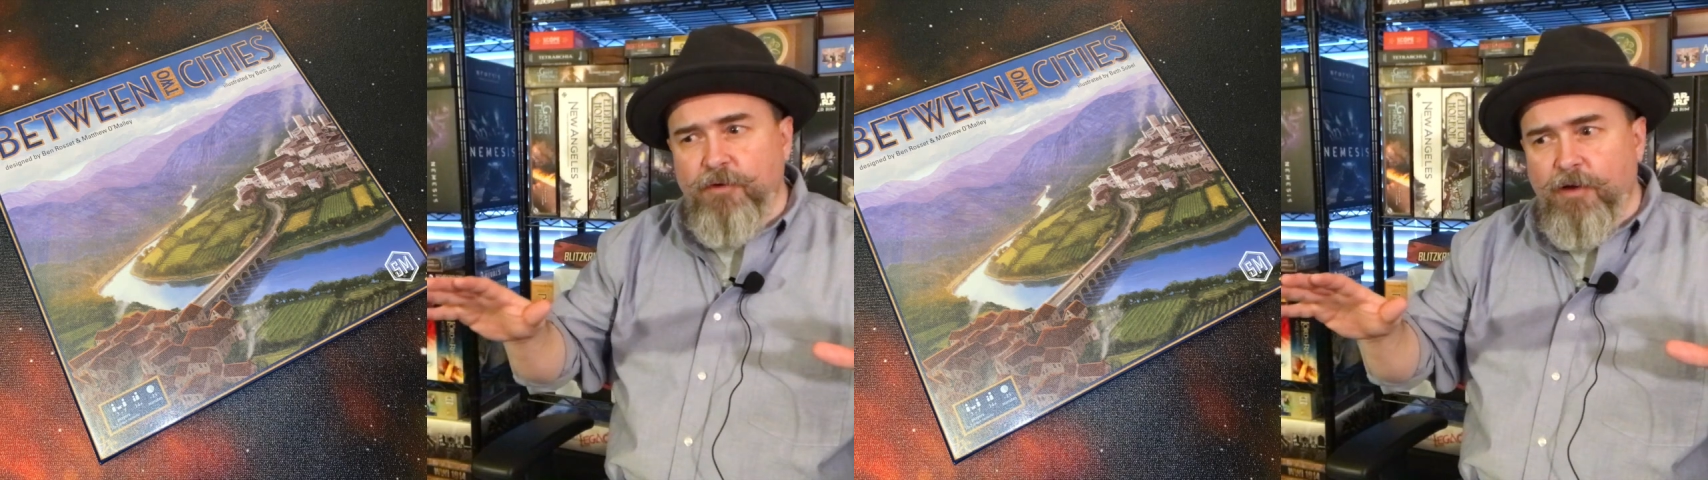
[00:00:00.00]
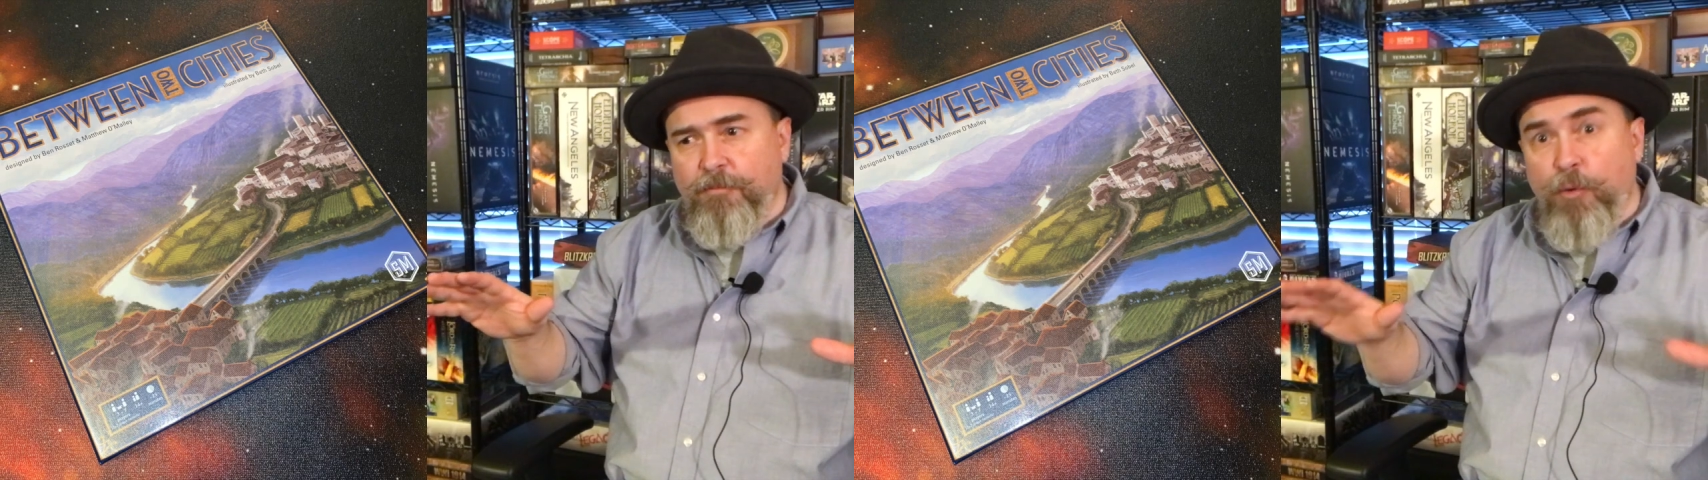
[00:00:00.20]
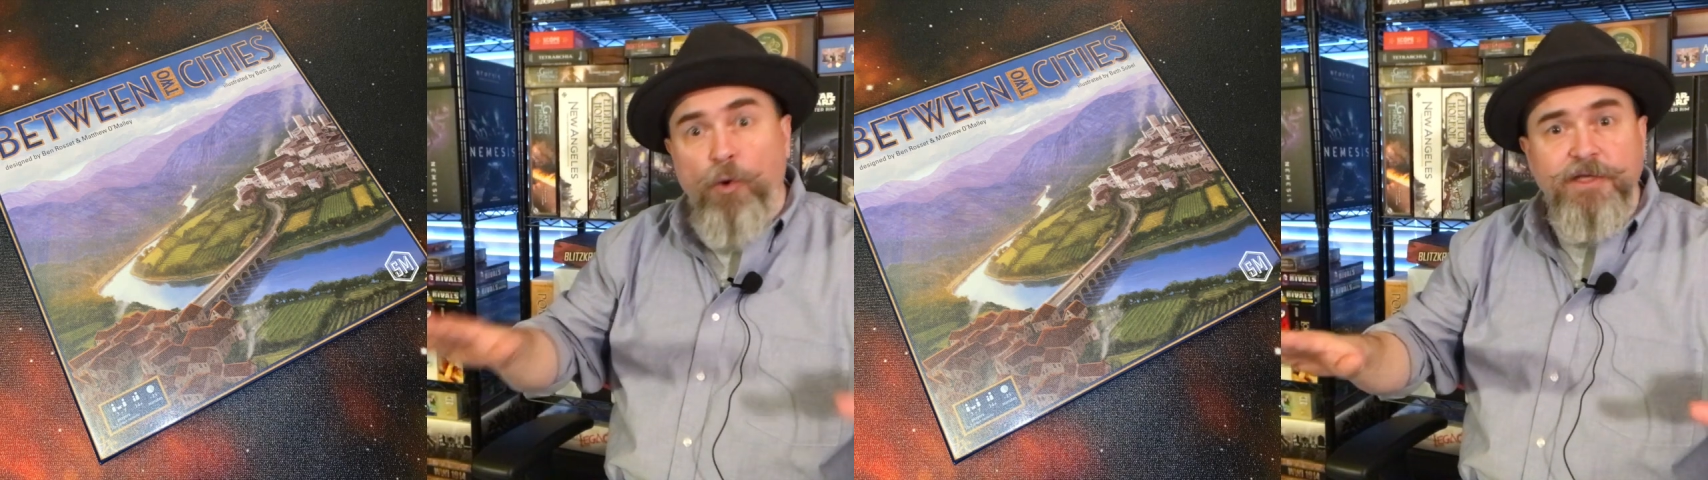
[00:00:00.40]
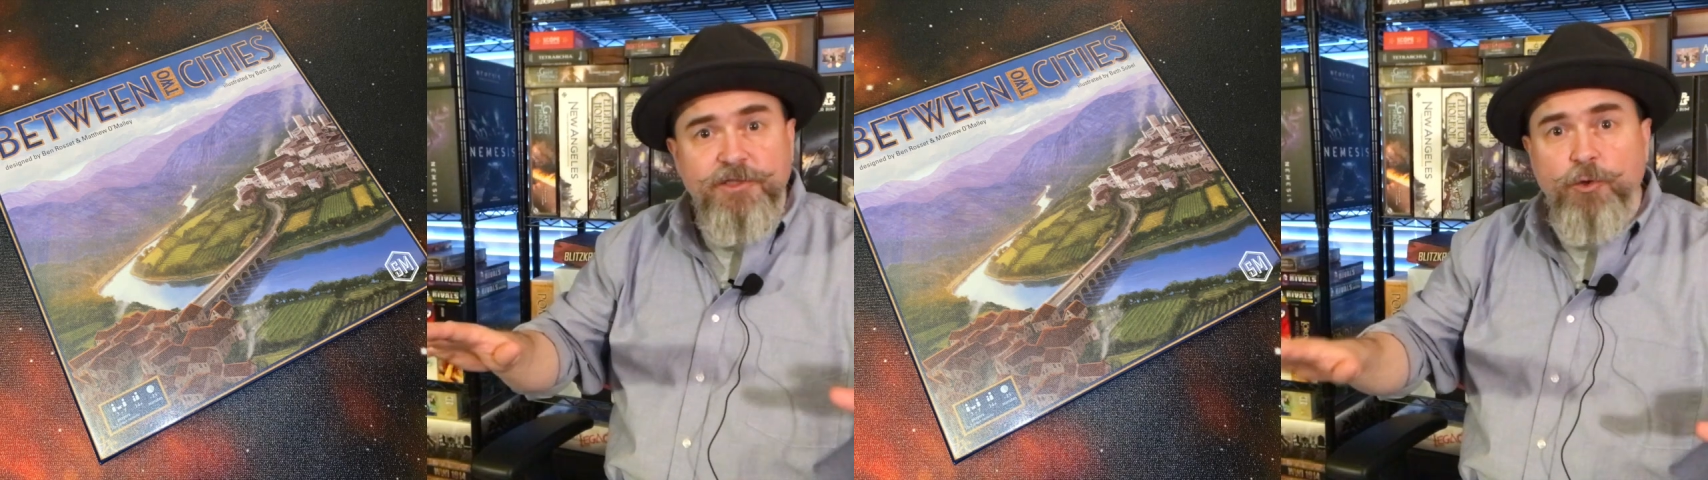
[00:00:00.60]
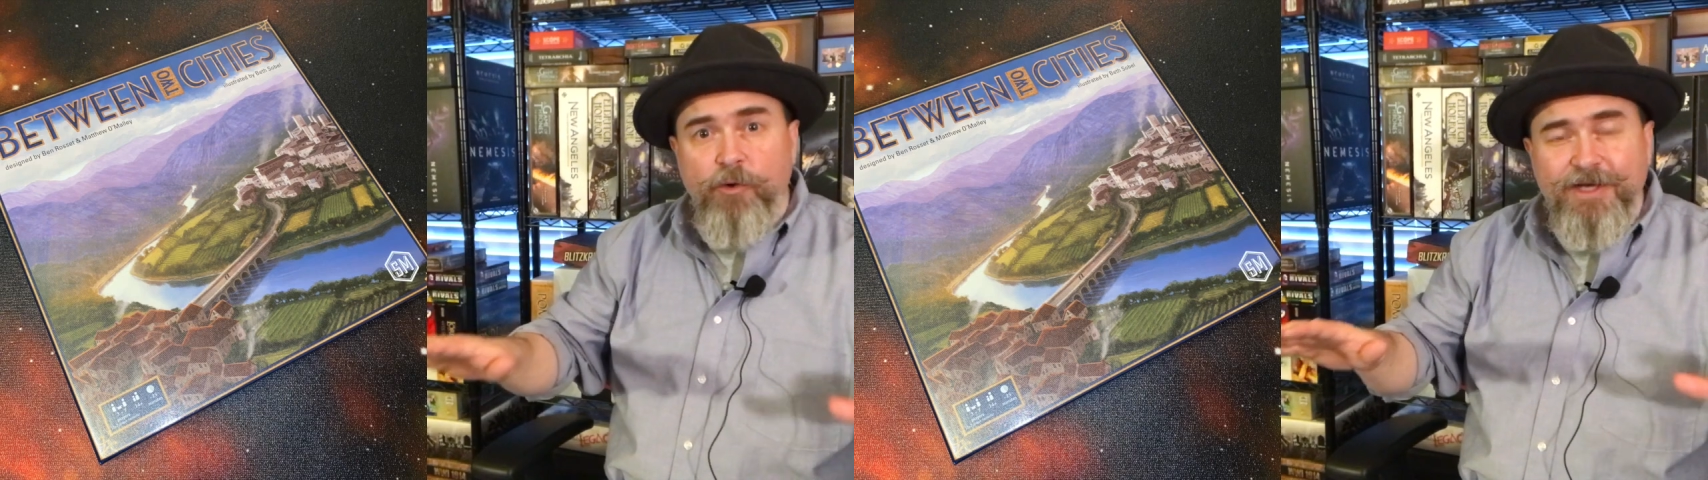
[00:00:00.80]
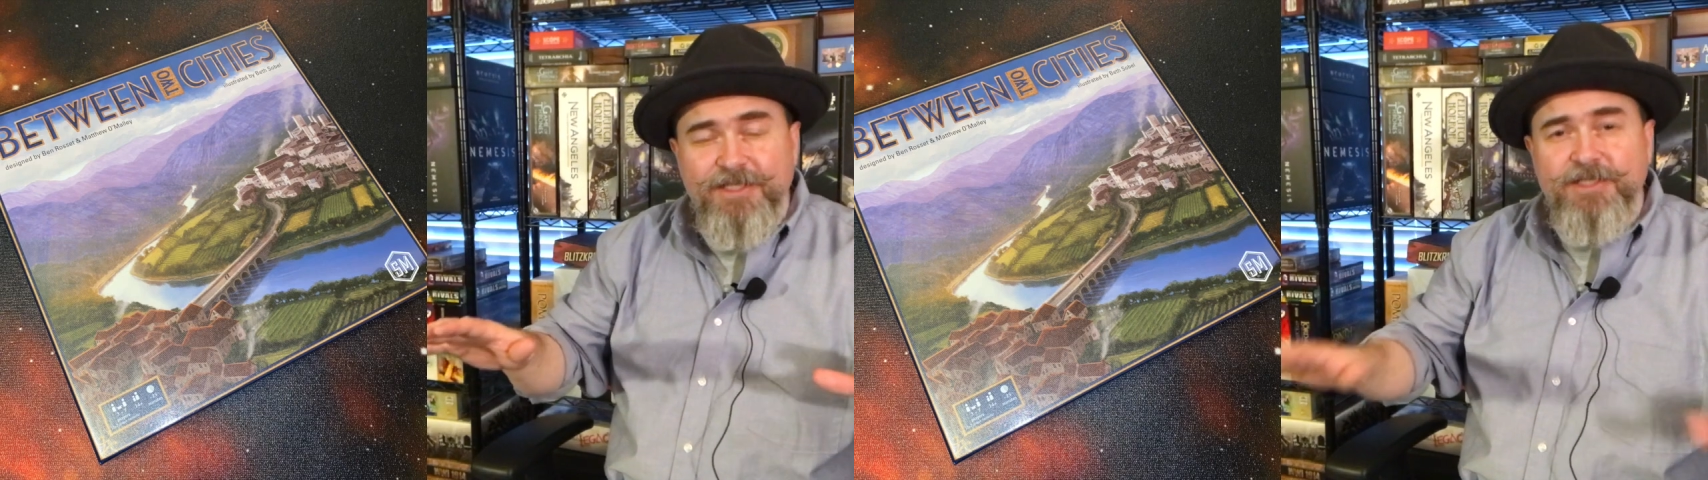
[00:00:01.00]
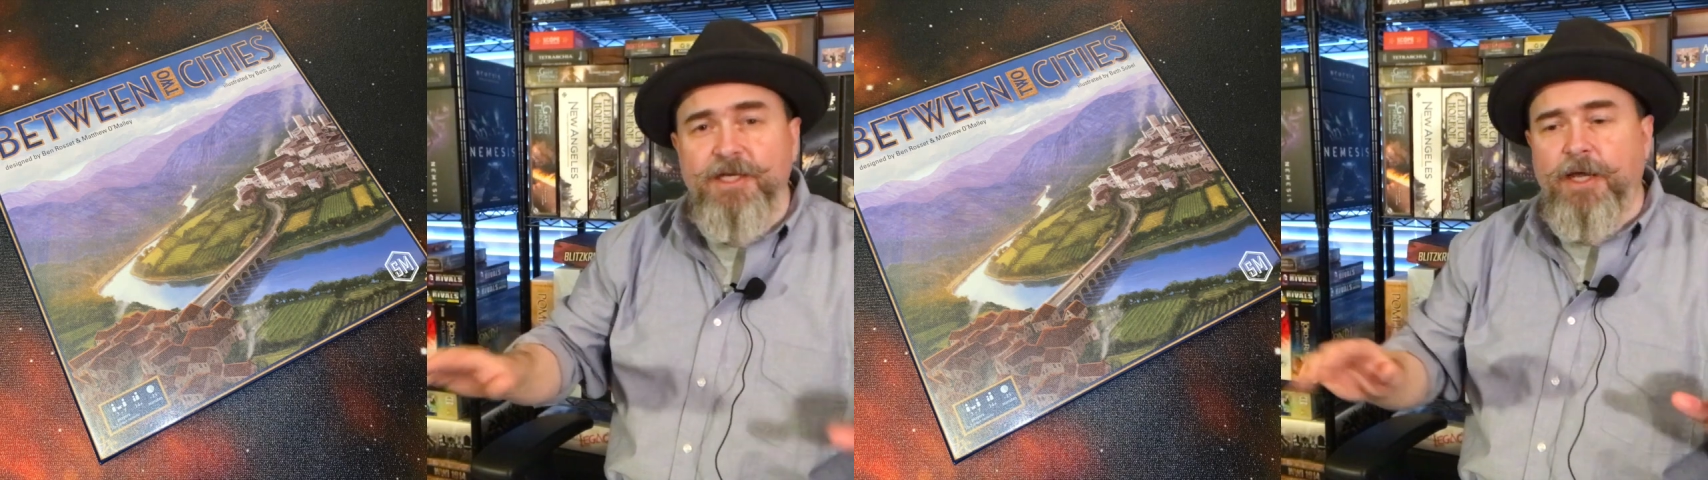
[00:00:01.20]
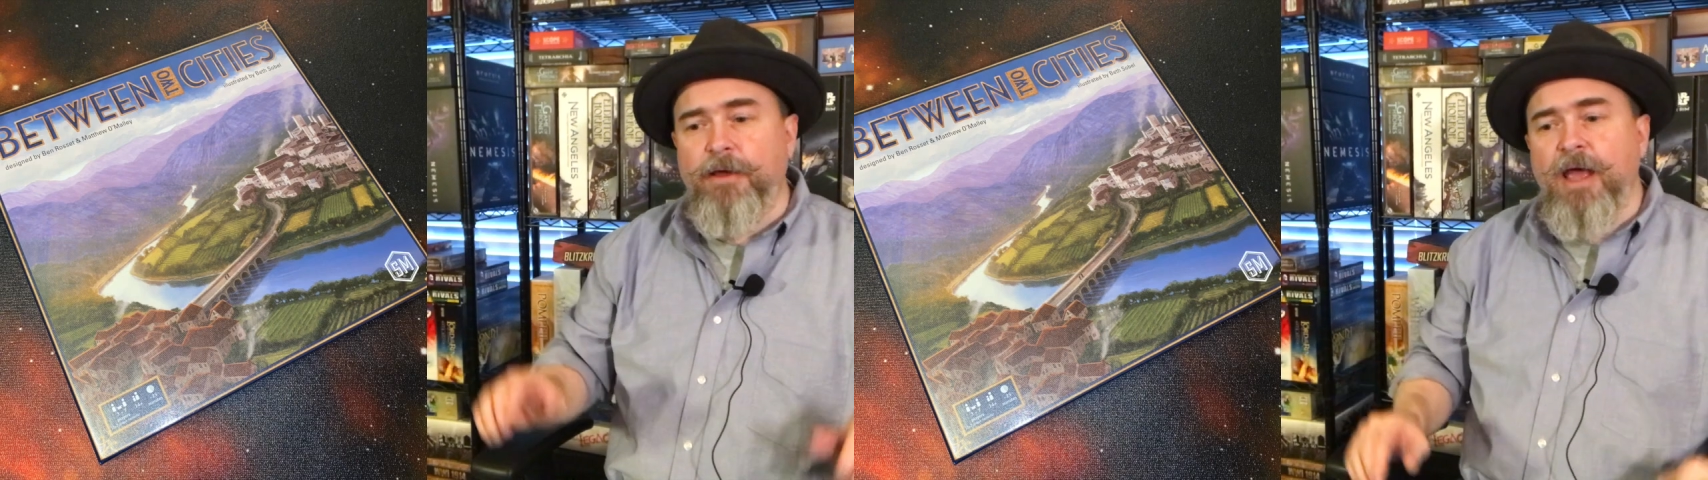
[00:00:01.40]
point-scoring
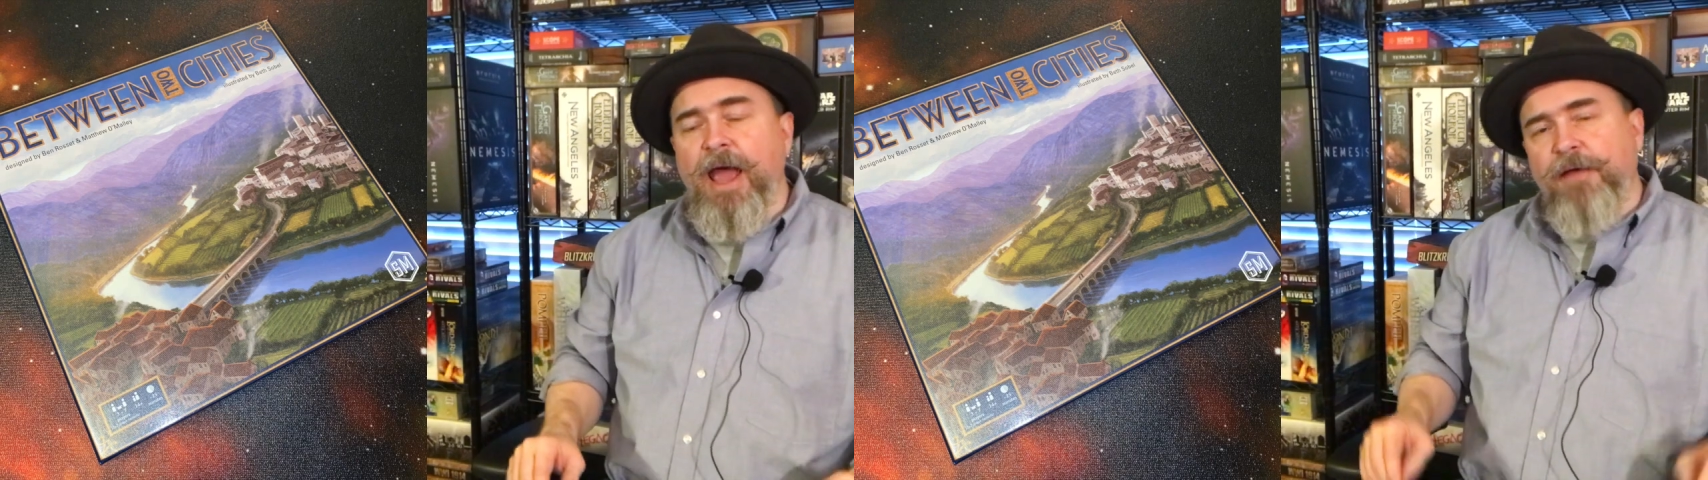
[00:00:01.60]
city,